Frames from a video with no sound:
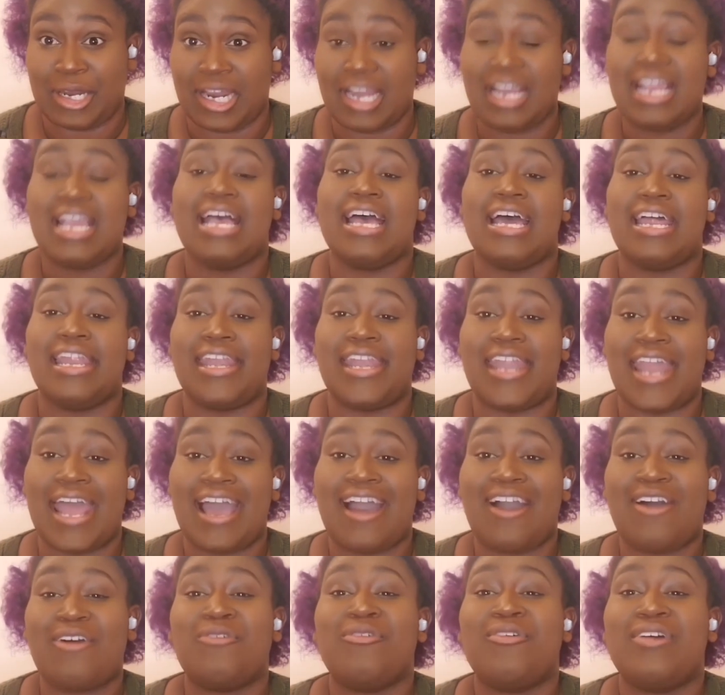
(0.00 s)

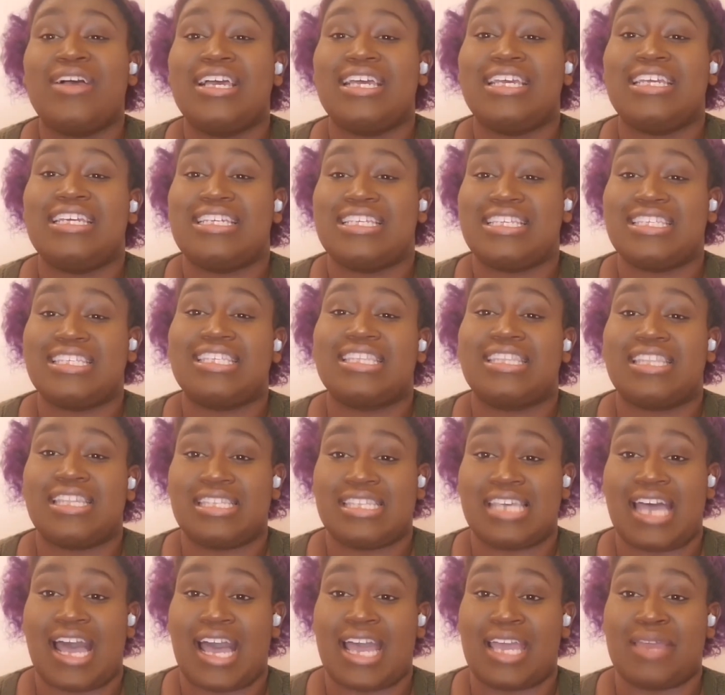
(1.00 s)
Now is the
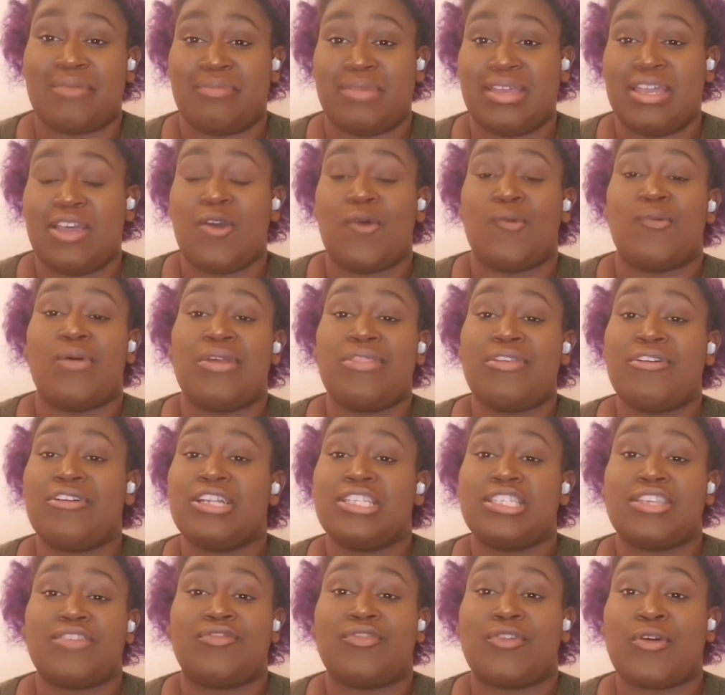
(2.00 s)
time. Whether it's a
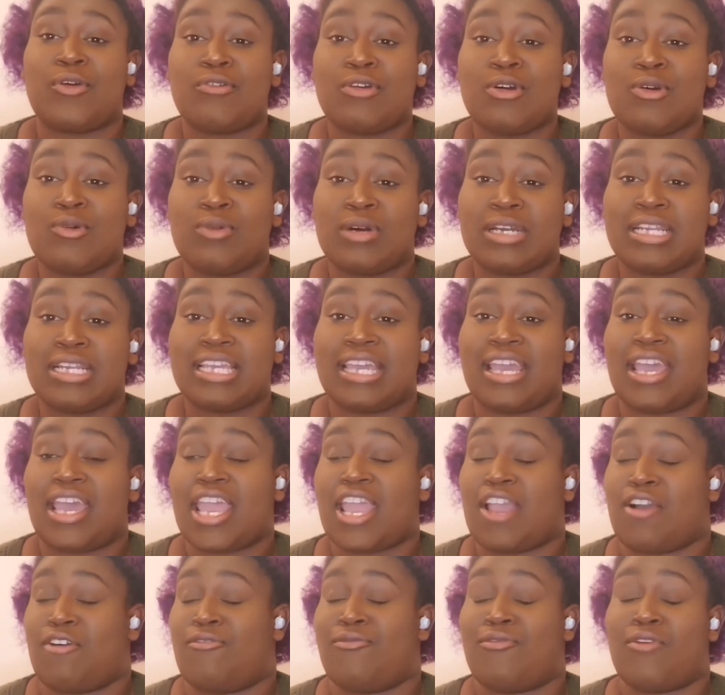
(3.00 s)
401k, a
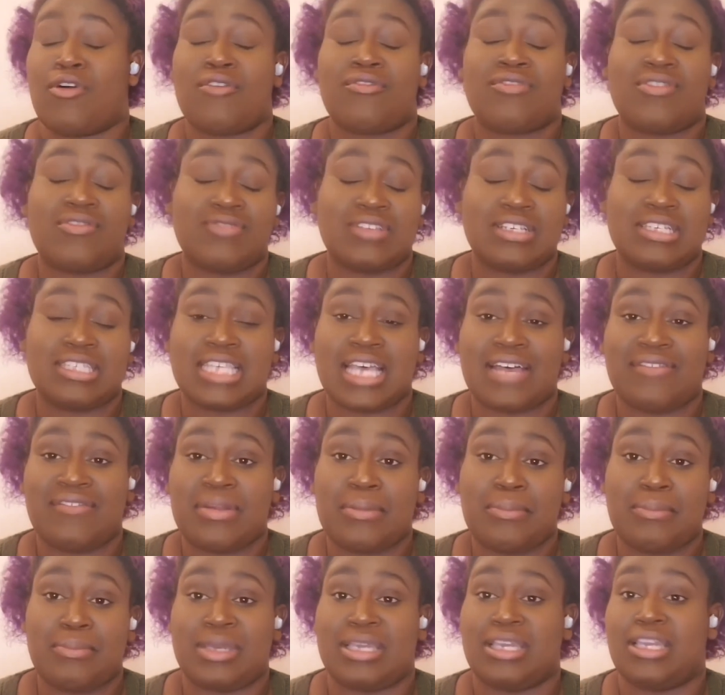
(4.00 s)

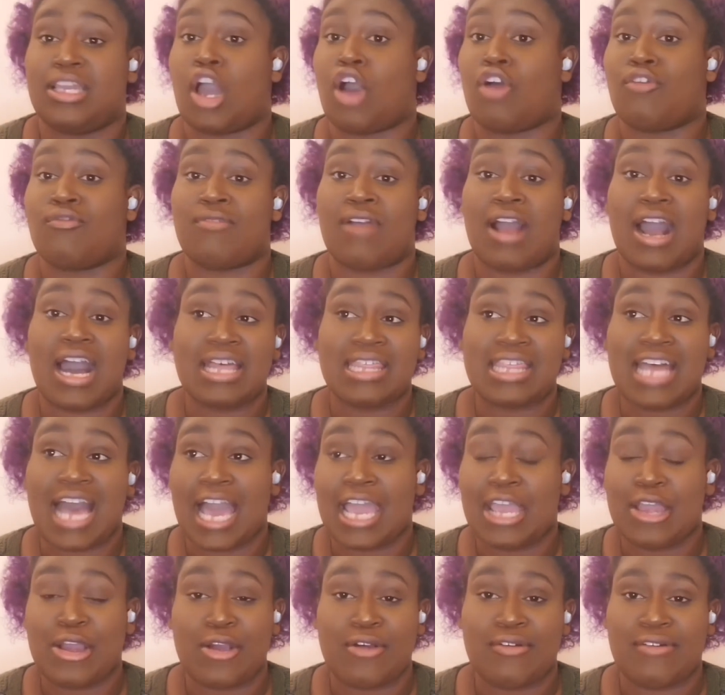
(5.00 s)
457b, a Roth
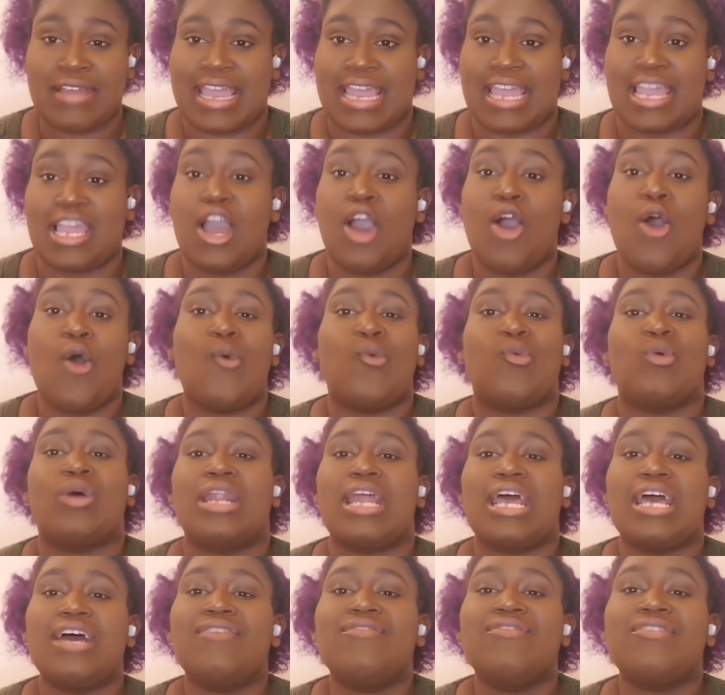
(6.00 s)
IRA,
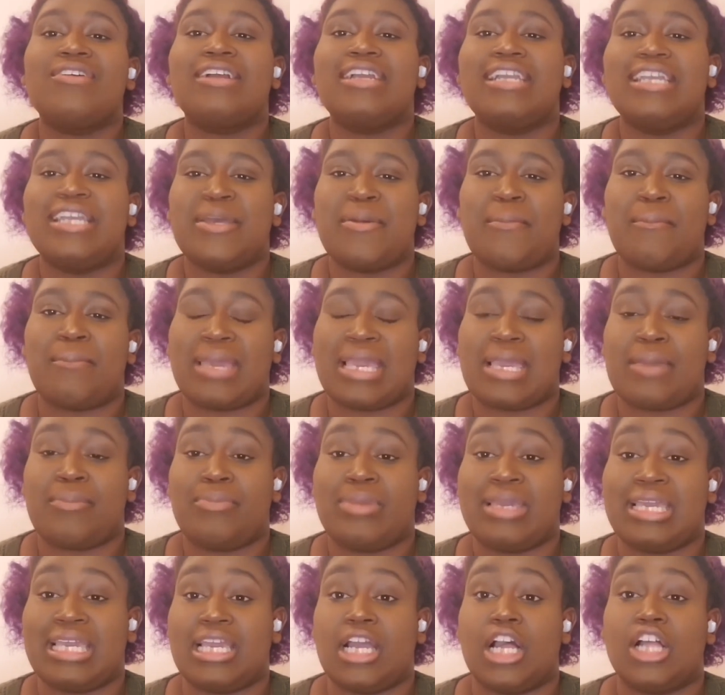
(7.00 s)
whatever it may
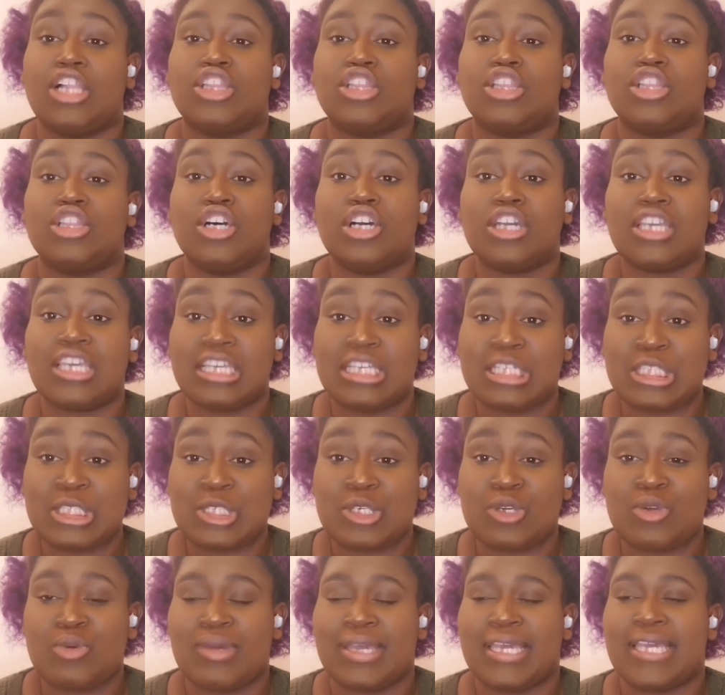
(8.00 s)
be, look into
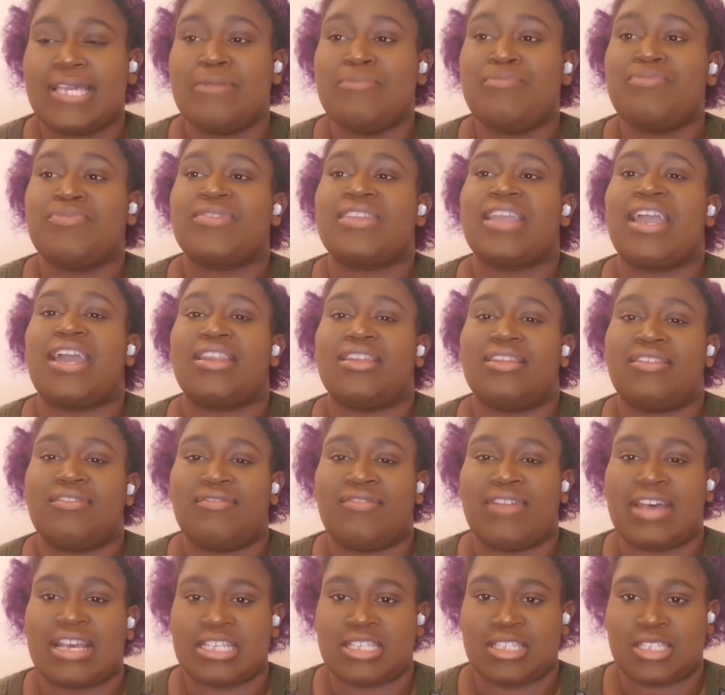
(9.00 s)
it and invest
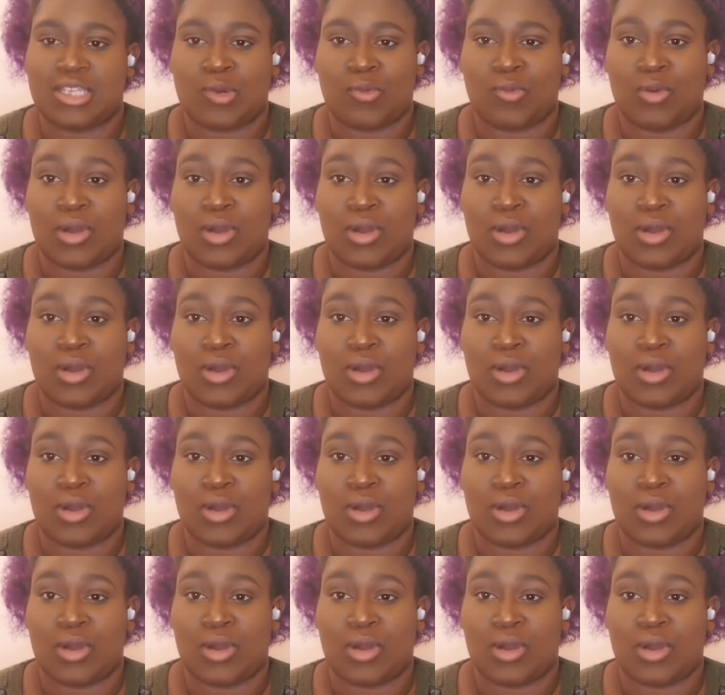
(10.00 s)
in one